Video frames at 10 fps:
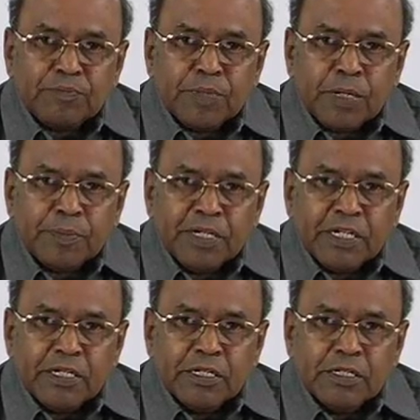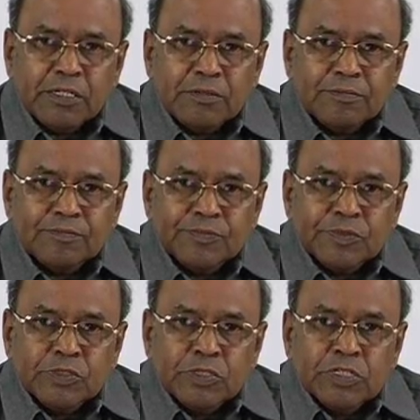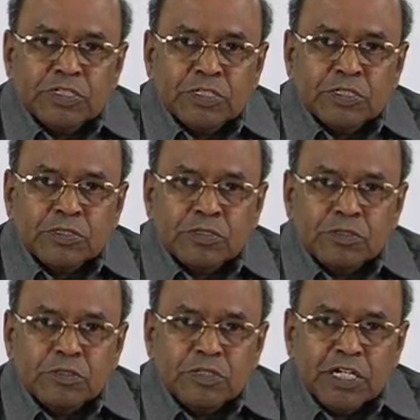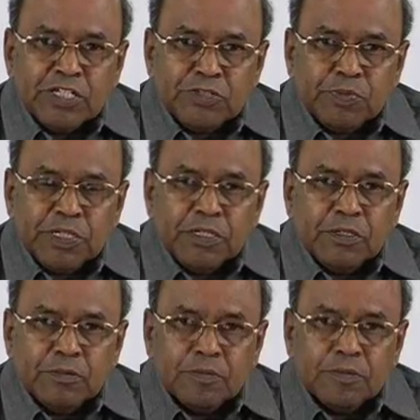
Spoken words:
perpendicular to HP,